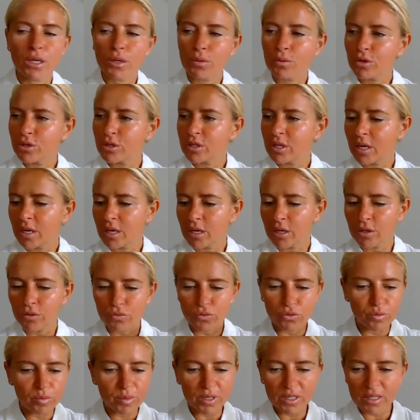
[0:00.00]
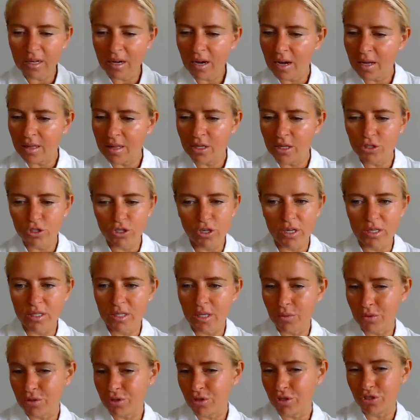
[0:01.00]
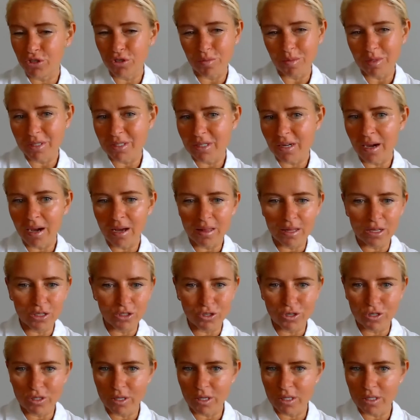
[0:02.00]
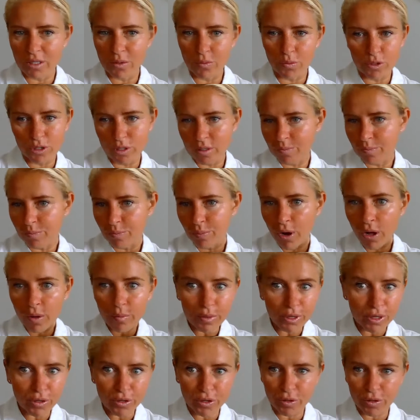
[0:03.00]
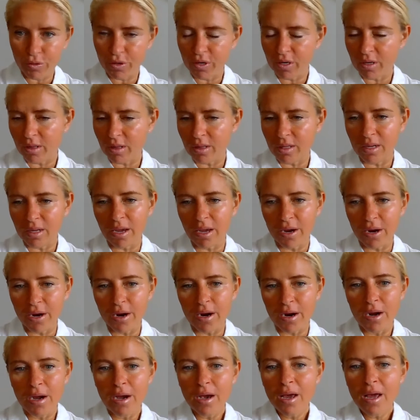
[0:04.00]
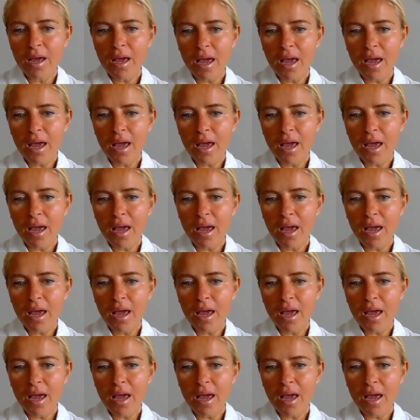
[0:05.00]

there was a rheumatologist, there was a dermatologist, there was a pulmonary critical care,